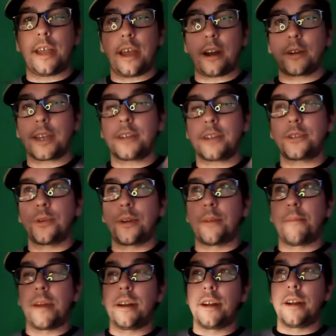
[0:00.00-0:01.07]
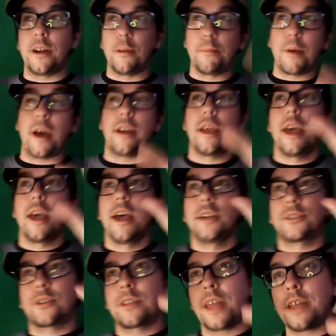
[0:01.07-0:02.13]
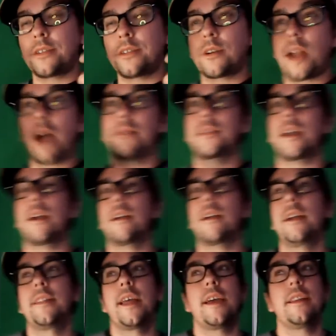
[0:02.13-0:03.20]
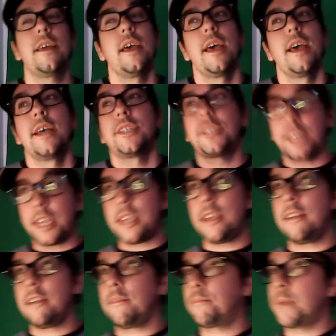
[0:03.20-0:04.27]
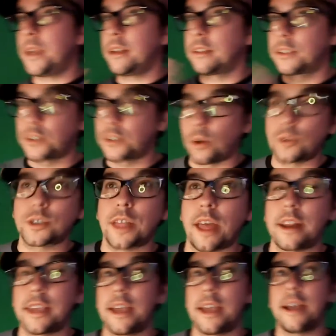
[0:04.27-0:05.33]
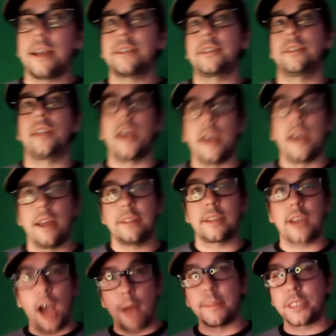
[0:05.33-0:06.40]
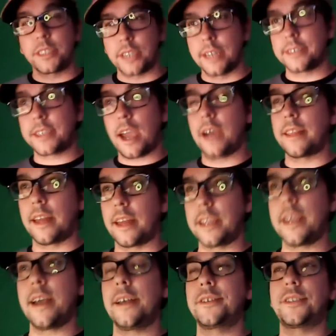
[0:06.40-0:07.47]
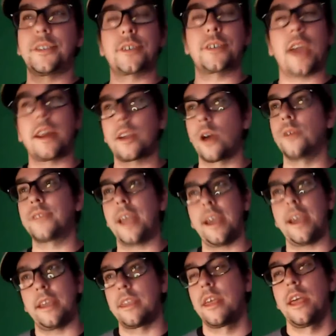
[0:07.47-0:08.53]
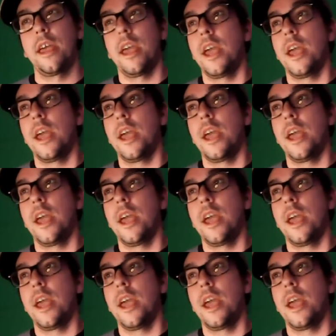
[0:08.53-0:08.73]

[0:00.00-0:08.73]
I'll get to it in a minute here. But so then they're out there, and then Steve, being the soldier that he is, and then the common sense guy that he is, just kind of goes, hey,